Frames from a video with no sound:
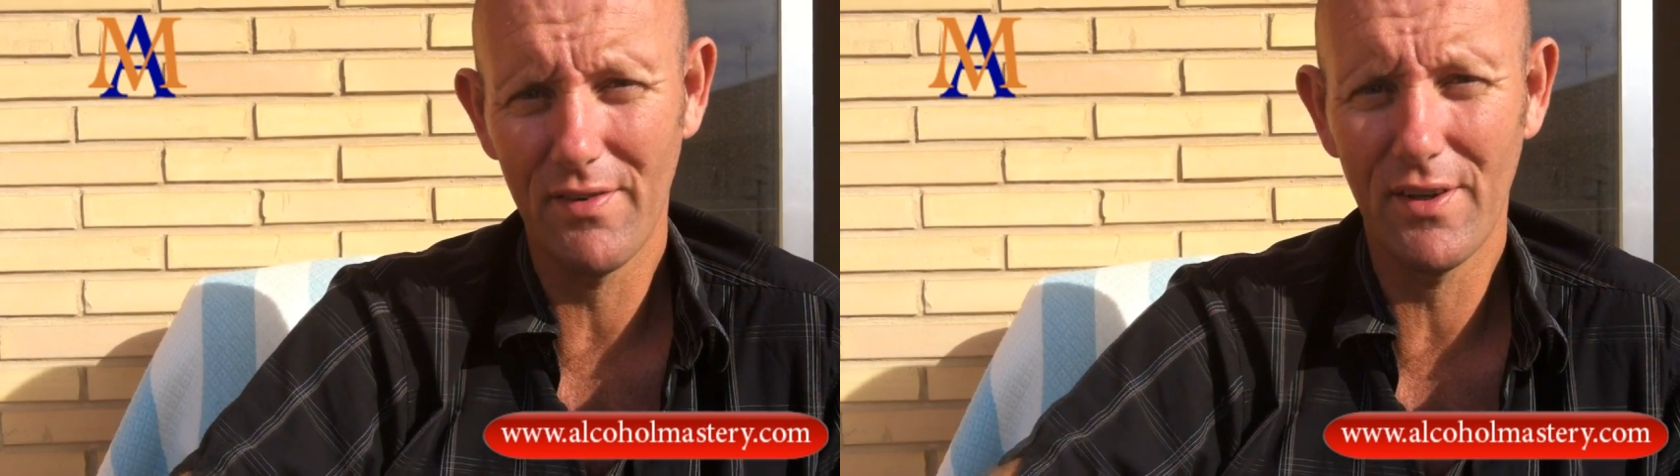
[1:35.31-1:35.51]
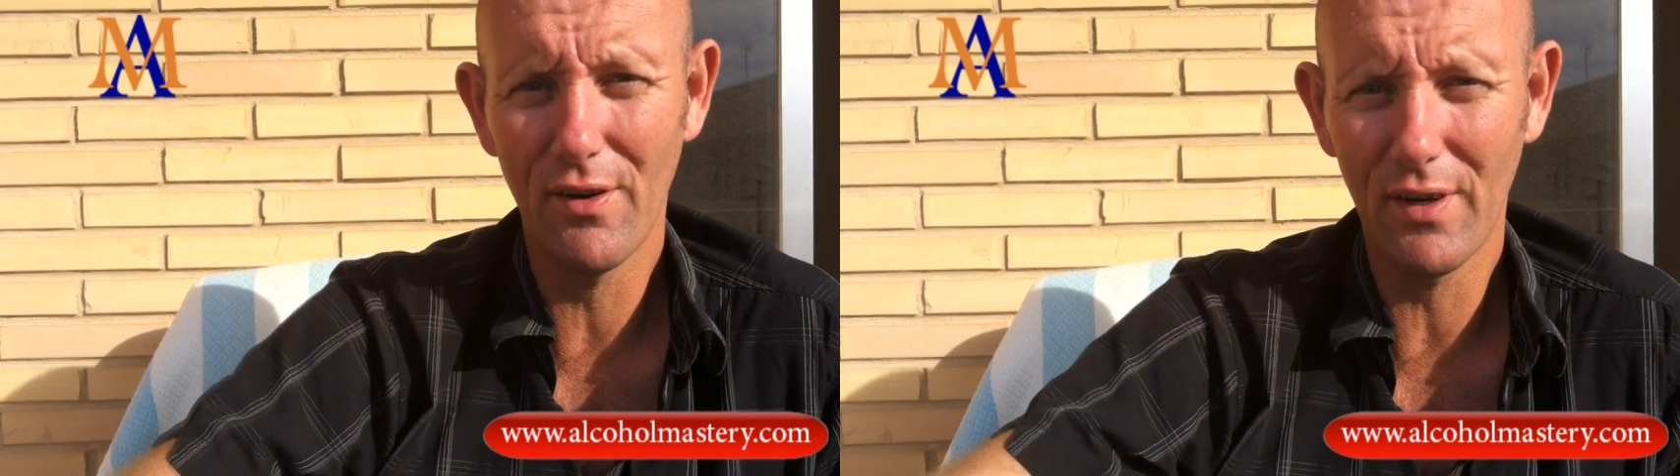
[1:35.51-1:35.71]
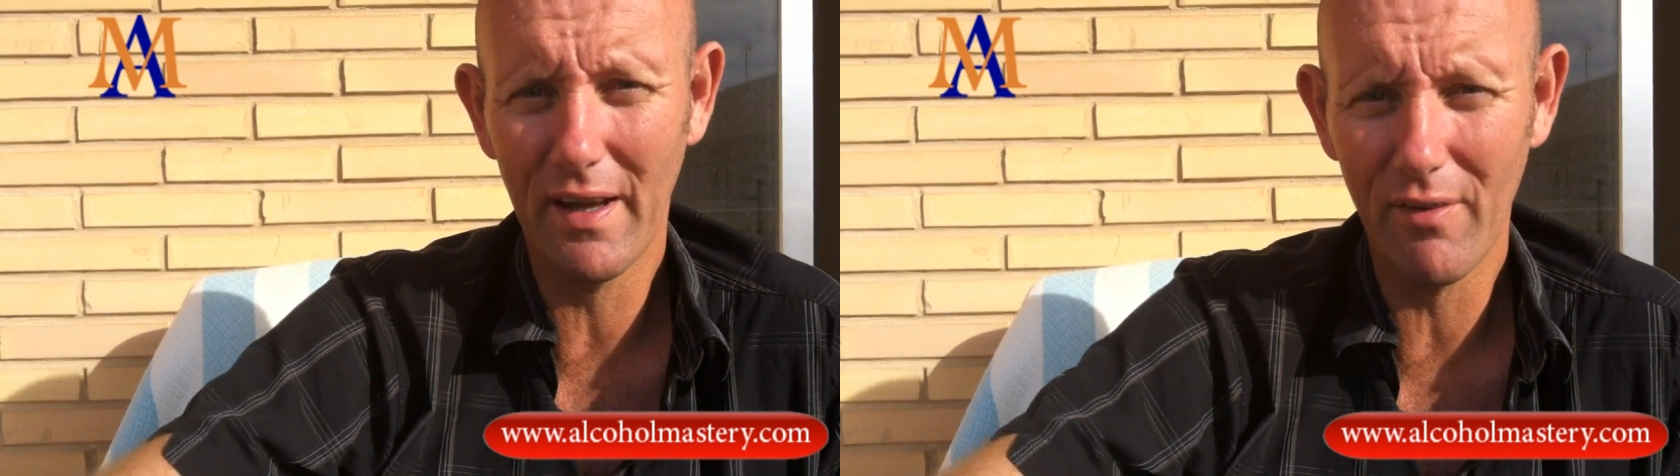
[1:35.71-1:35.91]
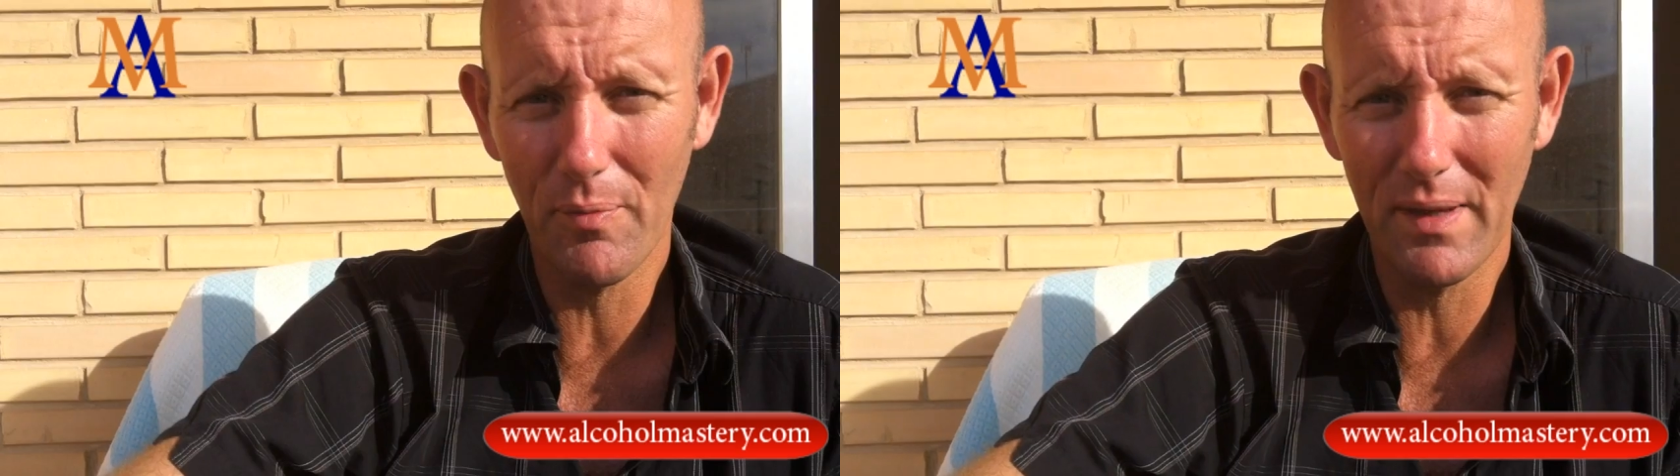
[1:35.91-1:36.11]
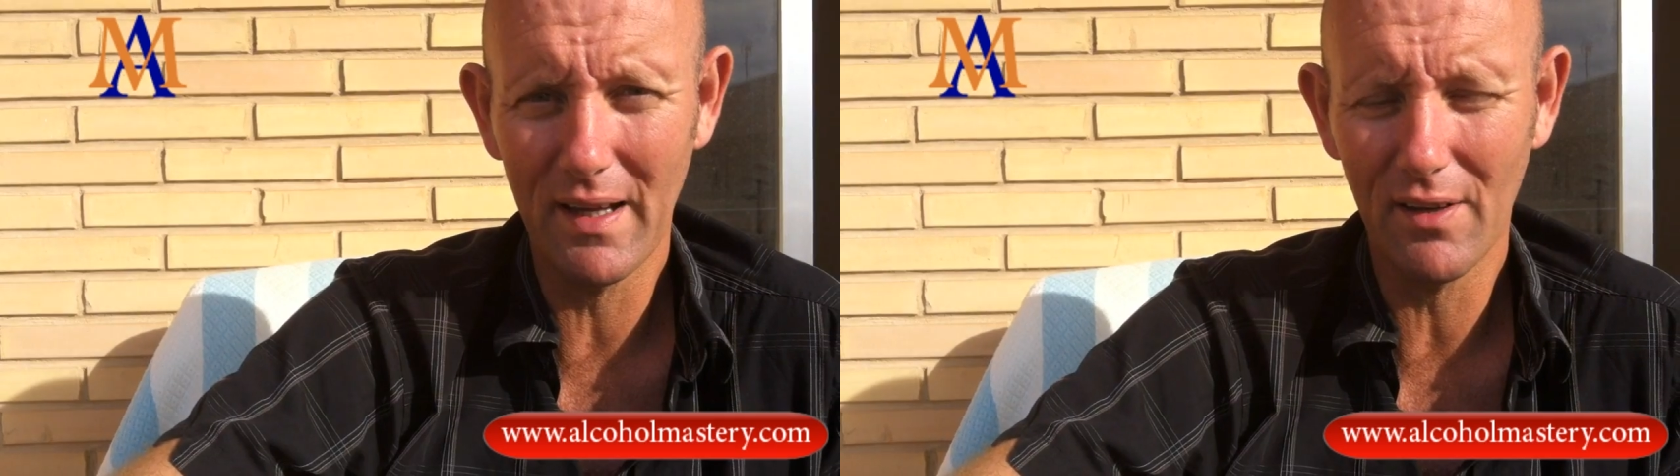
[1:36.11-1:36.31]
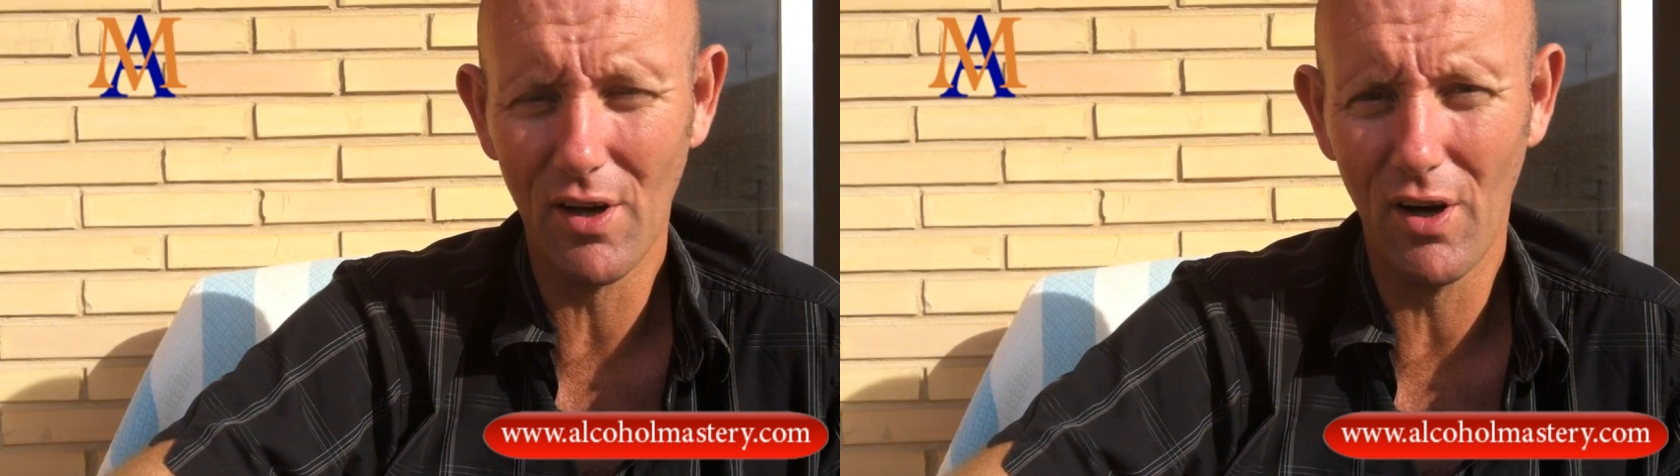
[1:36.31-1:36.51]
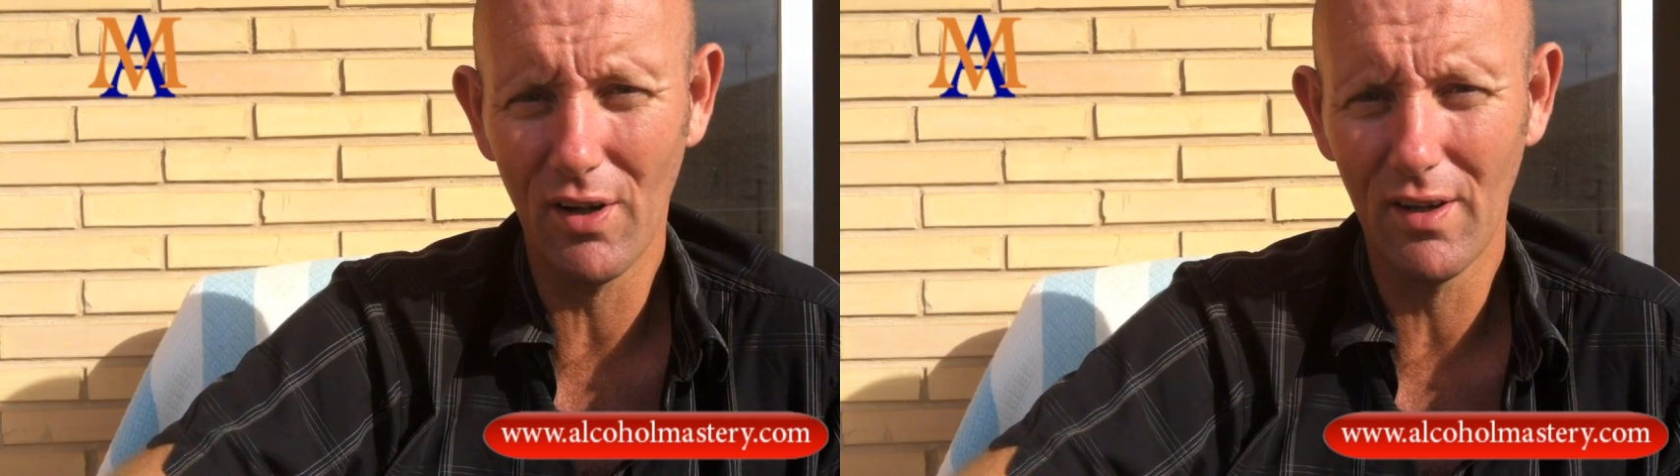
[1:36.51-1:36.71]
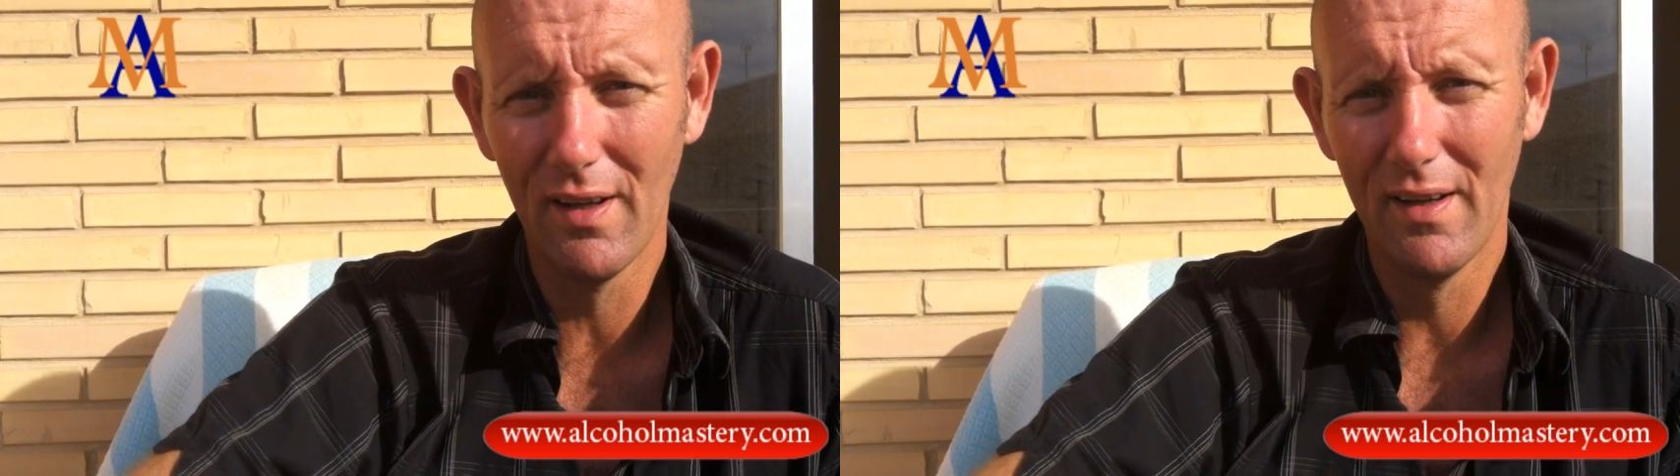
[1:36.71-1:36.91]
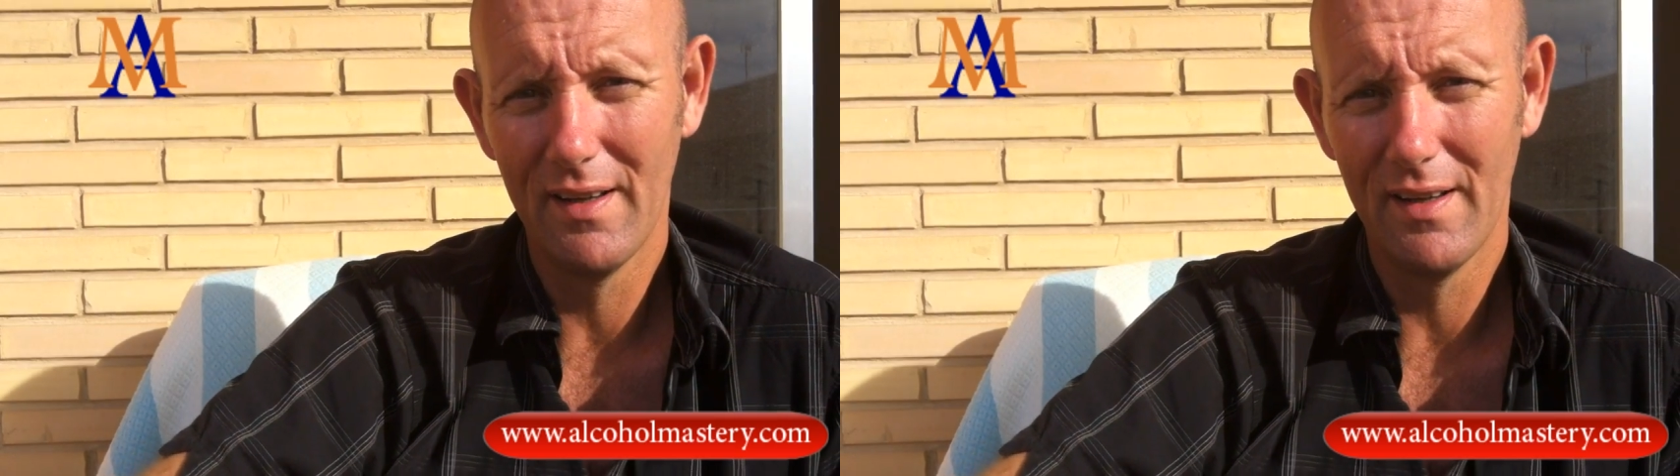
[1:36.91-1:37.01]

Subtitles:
if you don't give up the alcohol,